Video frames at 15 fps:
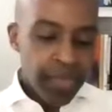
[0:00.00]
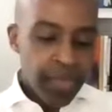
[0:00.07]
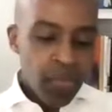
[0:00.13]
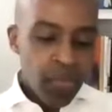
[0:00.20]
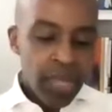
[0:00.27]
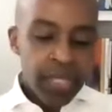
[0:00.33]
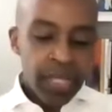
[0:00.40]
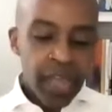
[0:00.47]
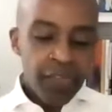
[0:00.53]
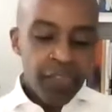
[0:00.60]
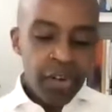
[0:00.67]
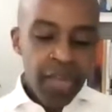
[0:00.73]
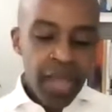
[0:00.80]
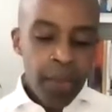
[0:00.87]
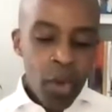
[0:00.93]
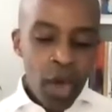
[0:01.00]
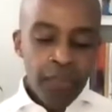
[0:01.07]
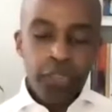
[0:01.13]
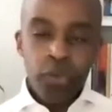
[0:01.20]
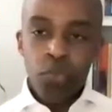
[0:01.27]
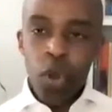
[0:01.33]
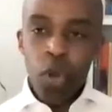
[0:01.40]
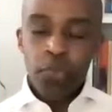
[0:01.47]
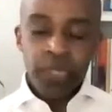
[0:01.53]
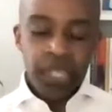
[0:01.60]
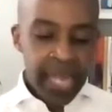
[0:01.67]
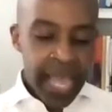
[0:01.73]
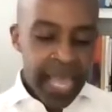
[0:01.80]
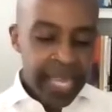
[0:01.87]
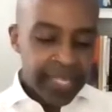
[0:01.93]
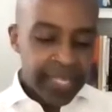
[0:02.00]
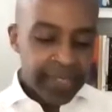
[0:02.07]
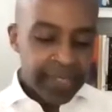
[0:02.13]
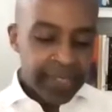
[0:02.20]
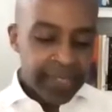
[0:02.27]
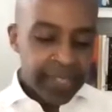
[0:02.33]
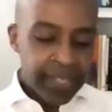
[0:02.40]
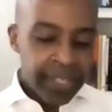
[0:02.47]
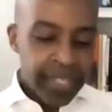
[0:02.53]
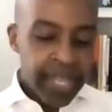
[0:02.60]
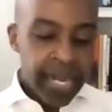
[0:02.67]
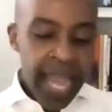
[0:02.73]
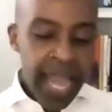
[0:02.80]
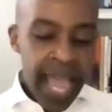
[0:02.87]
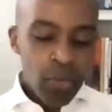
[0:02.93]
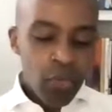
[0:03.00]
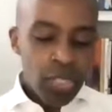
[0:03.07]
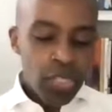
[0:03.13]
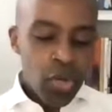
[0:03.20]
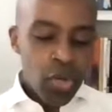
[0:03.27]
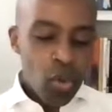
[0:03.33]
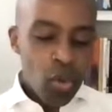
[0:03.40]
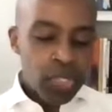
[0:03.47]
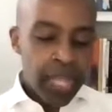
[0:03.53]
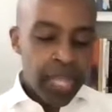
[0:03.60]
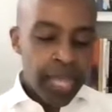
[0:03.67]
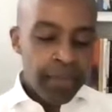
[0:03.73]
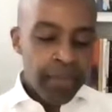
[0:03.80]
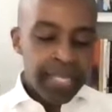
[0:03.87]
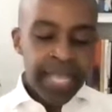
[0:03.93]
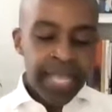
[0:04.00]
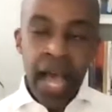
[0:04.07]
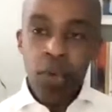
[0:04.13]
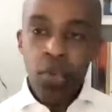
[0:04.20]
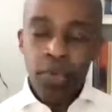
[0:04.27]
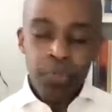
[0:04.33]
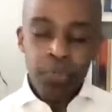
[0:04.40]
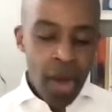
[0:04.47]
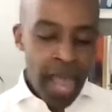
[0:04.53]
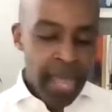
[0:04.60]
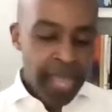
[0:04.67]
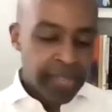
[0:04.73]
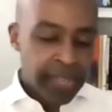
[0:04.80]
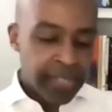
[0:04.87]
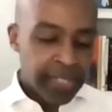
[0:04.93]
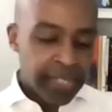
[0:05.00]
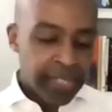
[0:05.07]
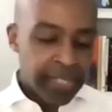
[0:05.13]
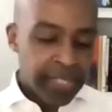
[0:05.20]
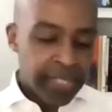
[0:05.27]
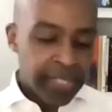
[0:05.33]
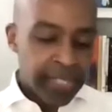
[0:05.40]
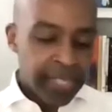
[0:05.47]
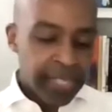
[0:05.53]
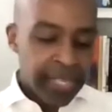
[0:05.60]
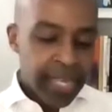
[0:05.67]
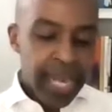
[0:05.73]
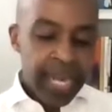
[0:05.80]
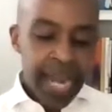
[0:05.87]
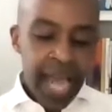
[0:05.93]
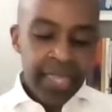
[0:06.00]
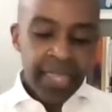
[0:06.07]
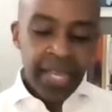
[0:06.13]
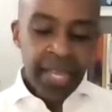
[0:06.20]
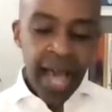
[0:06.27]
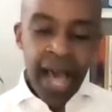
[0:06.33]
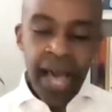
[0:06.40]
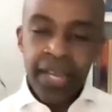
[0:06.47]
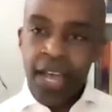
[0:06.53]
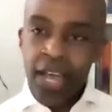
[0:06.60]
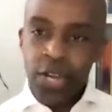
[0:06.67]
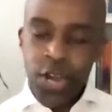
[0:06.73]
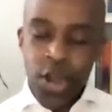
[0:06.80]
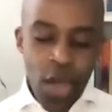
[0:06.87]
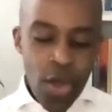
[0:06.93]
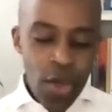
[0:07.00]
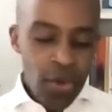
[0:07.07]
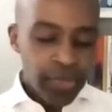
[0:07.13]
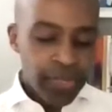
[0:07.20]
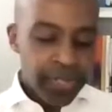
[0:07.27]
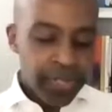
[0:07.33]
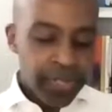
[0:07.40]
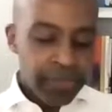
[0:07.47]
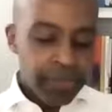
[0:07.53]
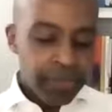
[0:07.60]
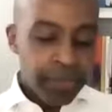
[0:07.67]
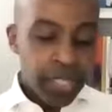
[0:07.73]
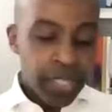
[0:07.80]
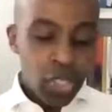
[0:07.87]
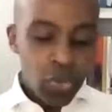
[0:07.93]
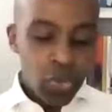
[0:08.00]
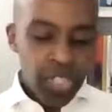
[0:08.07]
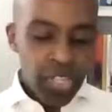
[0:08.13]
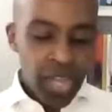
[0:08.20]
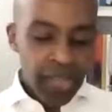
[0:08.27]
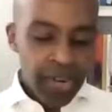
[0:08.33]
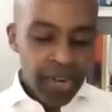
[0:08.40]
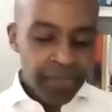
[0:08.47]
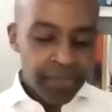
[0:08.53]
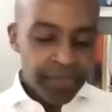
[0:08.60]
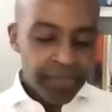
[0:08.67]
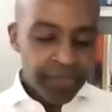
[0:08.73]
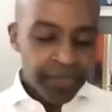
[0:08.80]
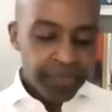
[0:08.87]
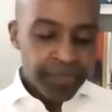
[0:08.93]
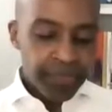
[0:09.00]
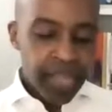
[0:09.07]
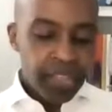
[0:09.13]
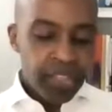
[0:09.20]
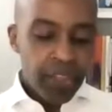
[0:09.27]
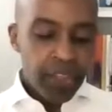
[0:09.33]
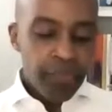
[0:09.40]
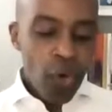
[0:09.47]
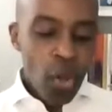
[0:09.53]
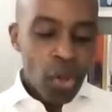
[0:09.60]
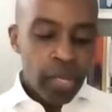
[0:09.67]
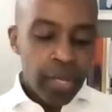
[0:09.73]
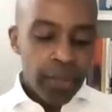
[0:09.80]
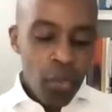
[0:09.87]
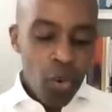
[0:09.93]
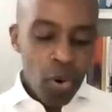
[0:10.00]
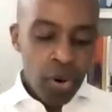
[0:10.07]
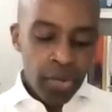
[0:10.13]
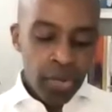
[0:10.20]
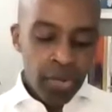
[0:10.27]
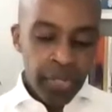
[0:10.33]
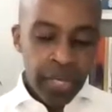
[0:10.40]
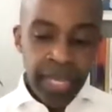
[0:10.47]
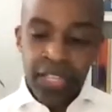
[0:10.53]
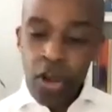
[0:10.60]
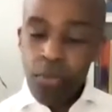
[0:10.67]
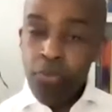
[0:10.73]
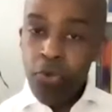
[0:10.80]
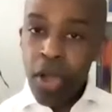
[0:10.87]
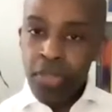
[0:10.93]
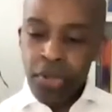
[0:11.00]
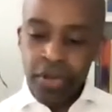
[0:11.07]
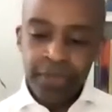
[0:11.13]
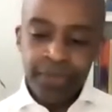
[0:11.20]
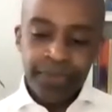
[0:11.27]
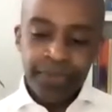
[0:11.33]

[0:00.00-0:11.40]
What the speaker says: When the lover come off the rope today, the net which holds him is how we pray, and not the God unknown, but to each other, and the falling mortal is our brother.